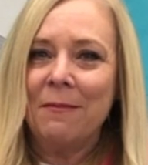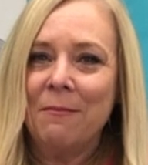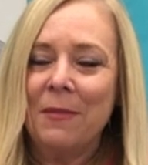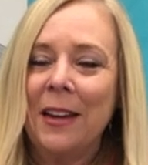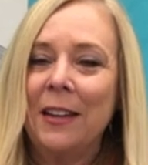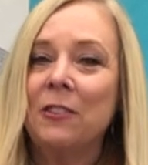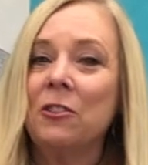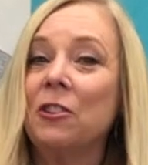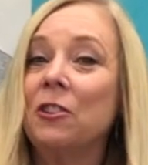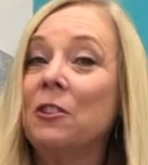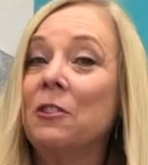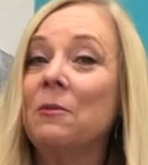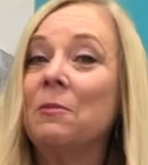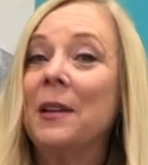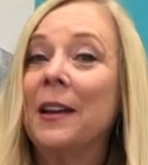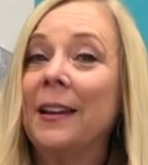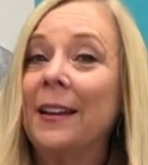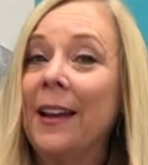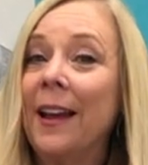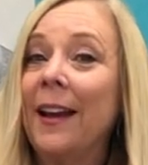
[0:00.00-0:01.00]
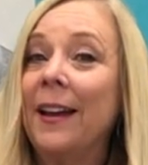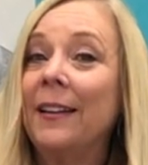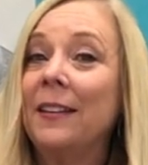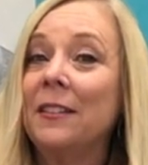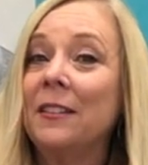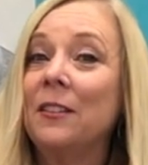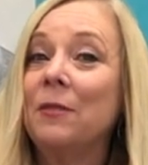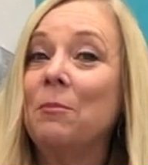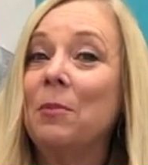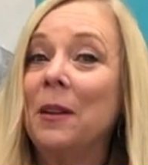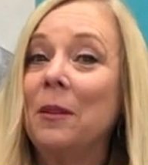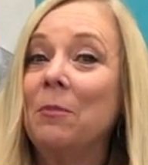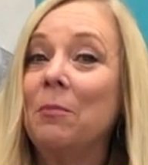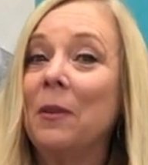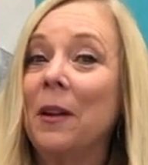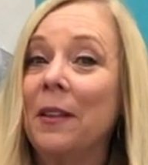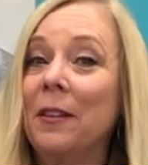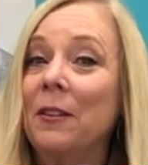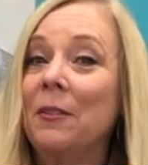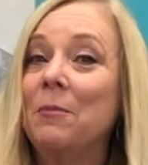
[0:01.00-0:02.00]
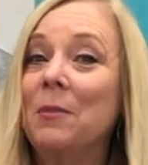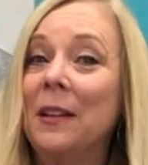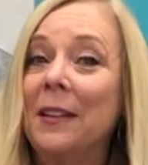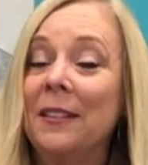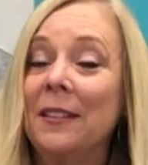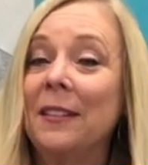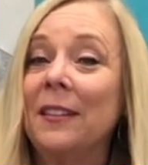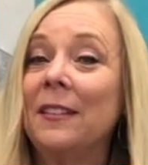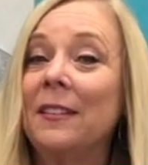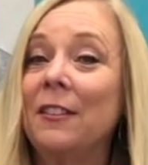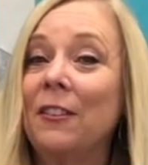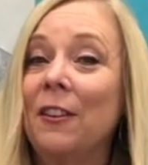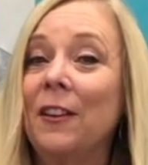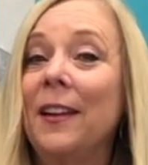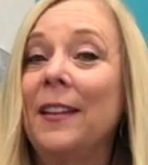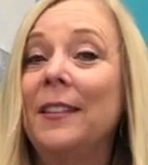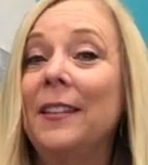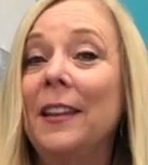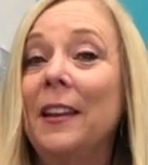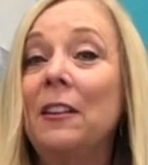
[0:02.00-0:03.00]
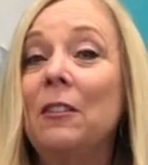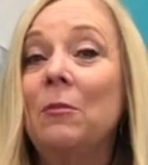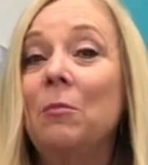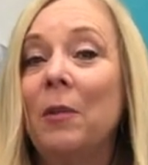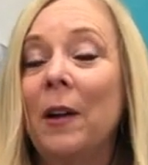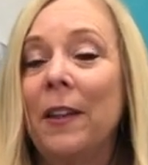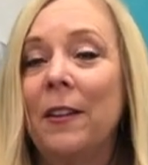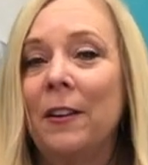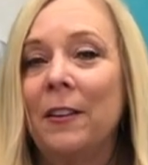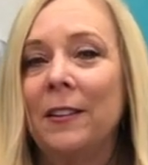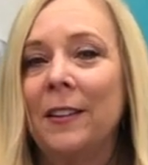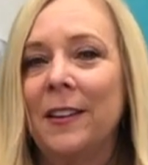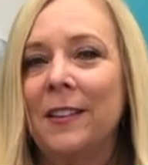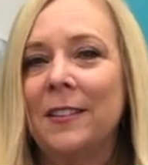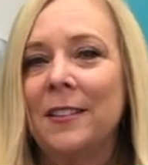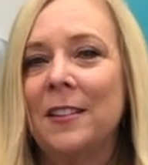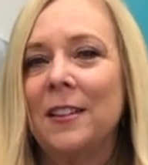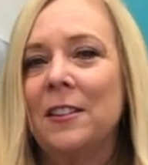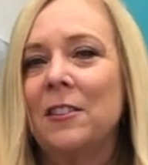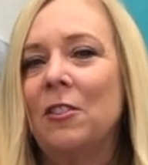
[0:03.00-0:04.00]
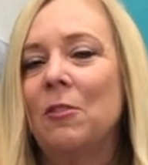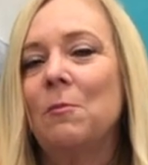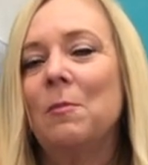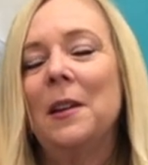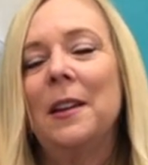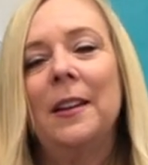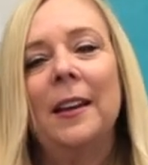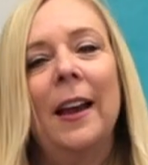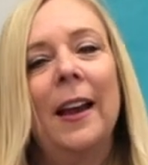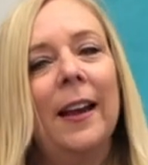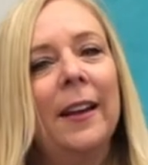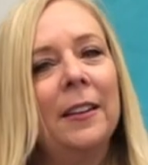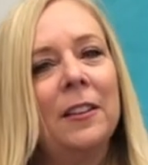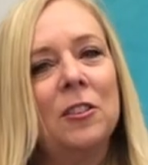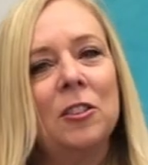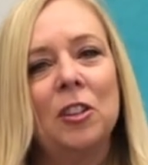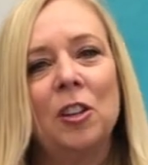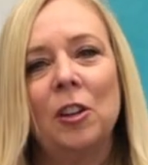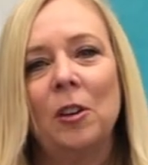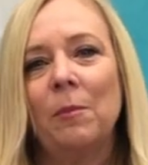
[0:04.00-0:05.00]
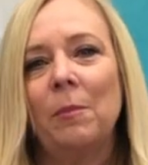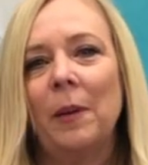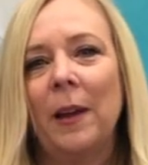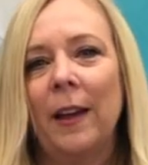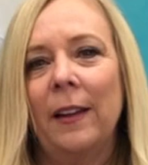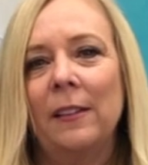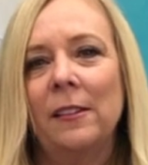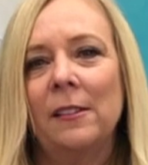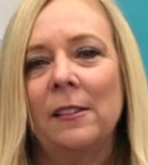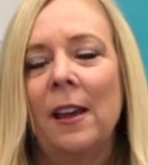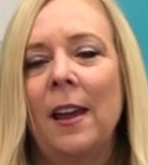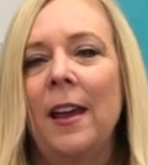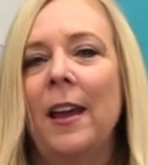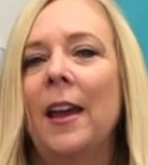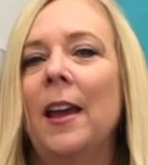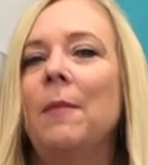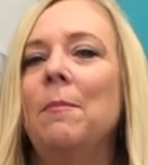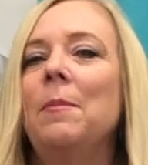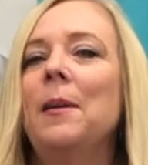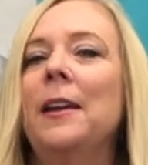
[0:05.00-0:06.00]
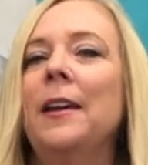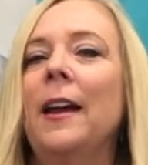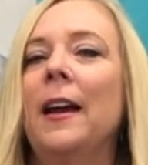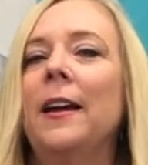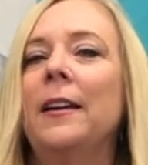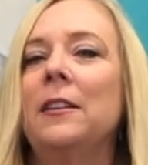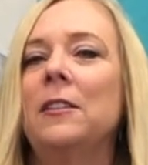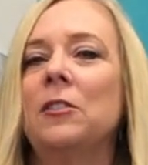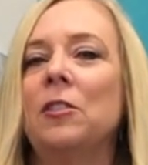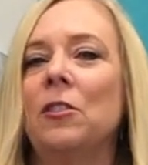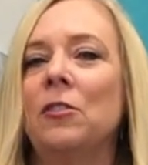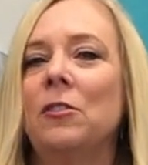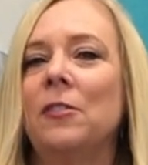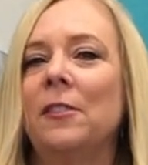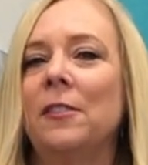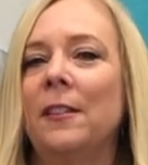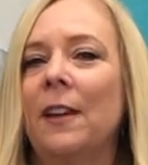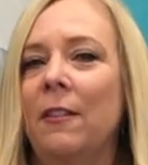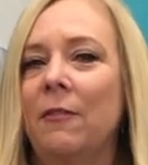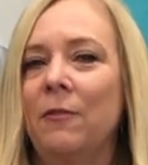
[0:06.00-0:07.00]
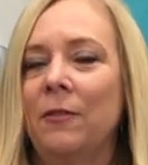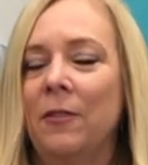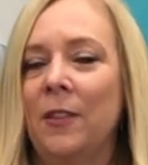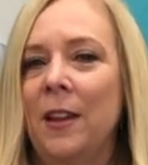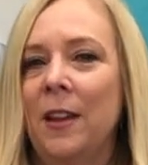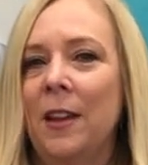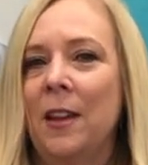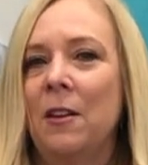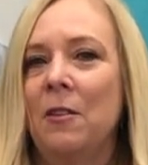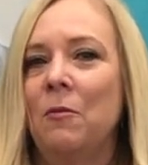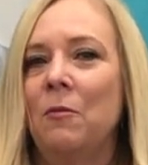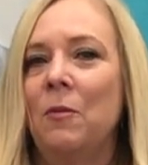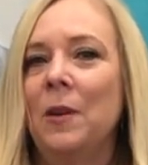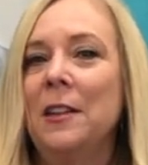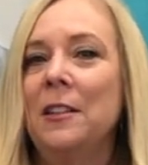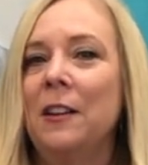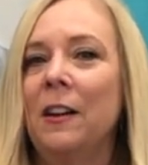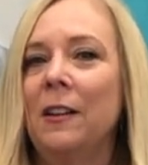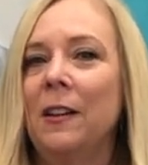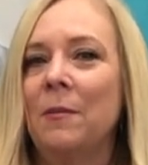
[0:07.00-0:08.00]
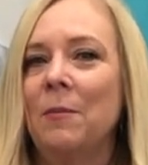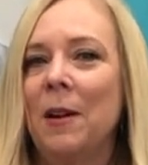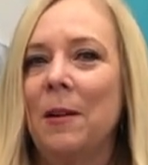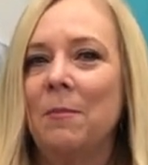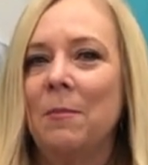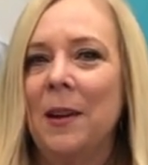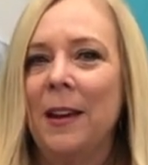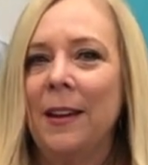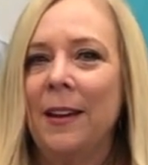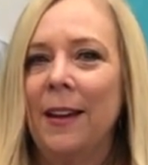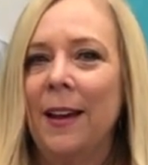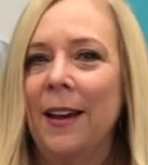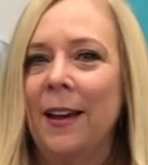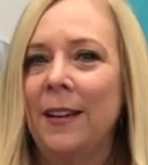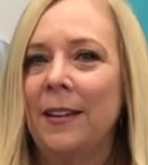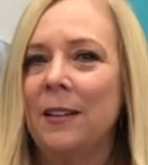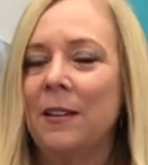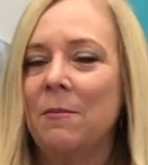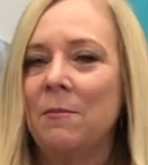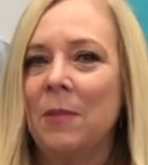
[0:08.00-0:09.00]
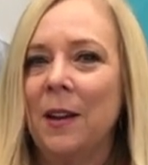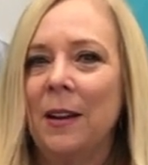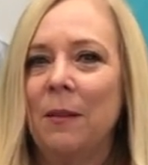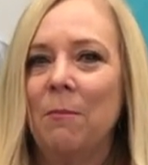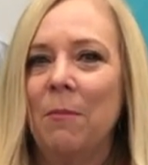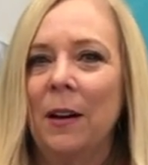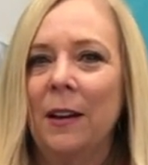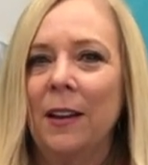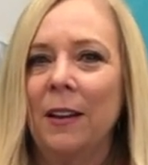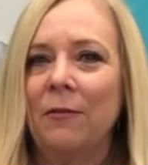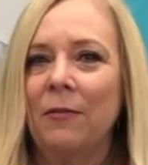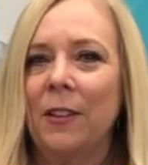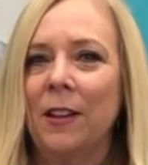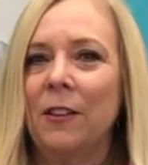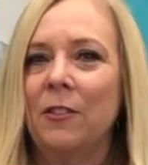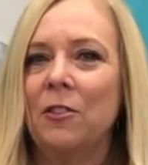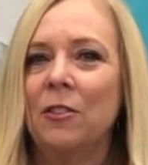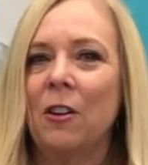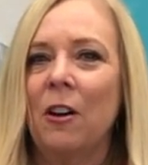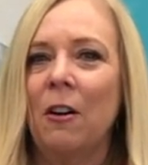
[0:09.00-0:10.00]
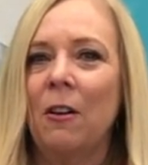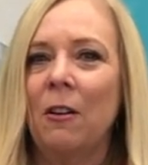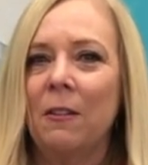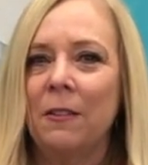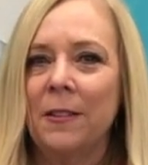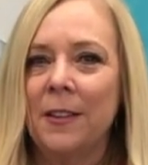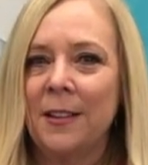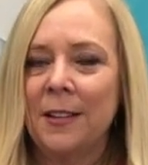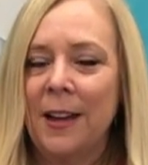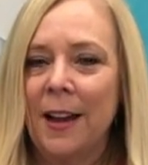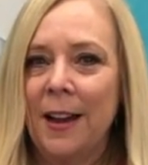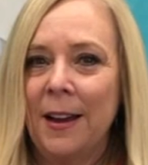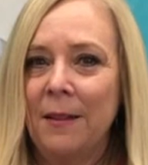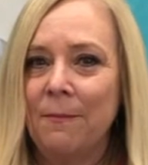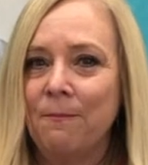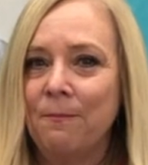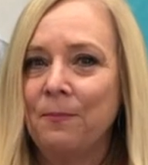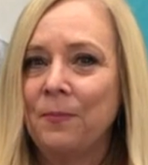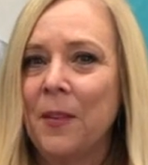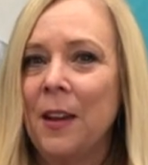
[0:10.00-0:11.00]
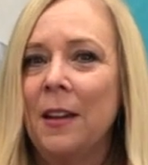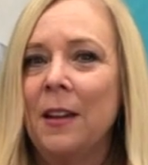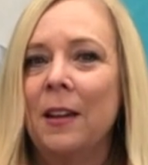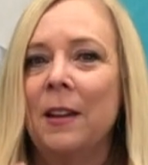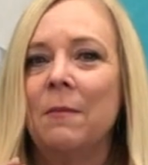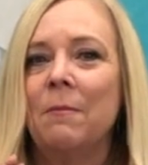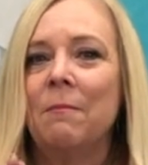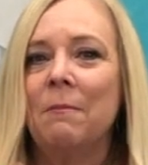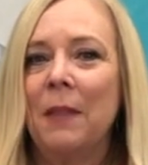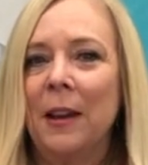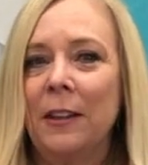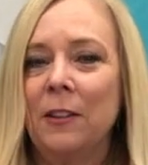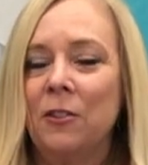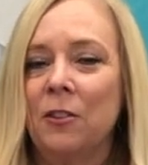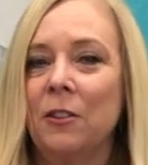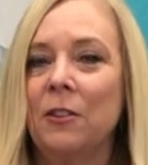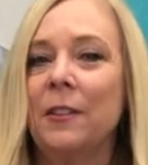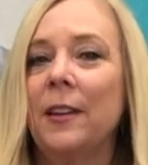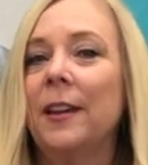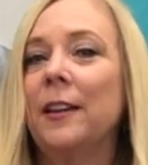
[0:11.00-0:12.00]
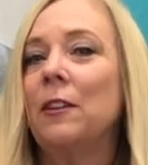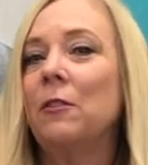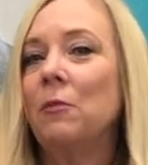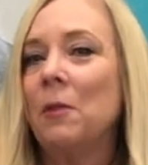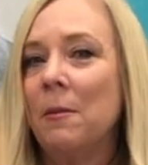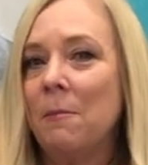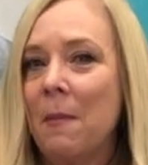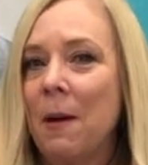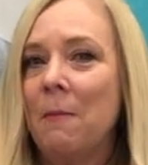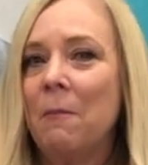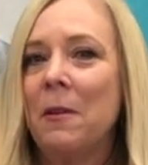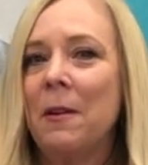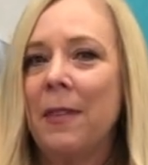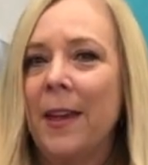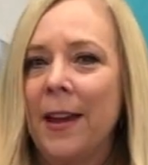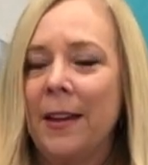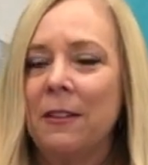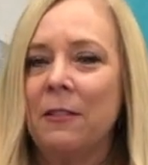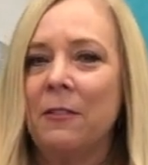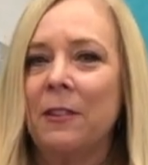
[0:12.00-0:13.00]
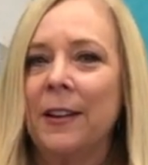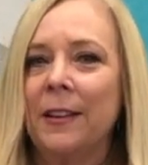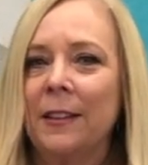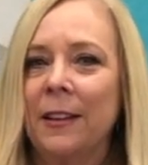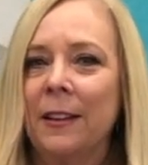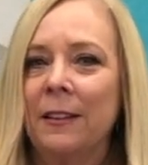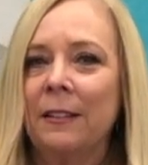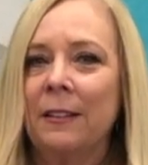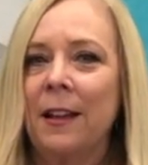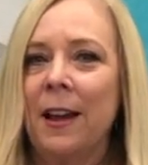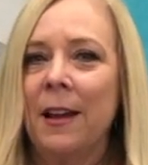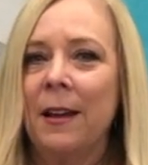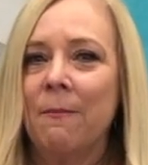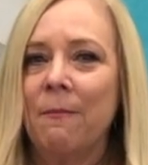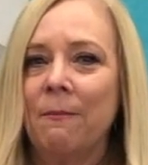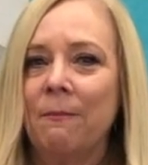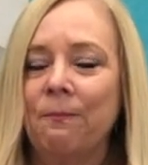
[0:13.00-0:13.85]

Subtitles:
Make sure you're being kind to big brother, big sister, and little brother, little sister. Be kind to your pets and be kind to yourself. We talk about being kind and being bucket fillers all the time. Make sure that you remember that during this time.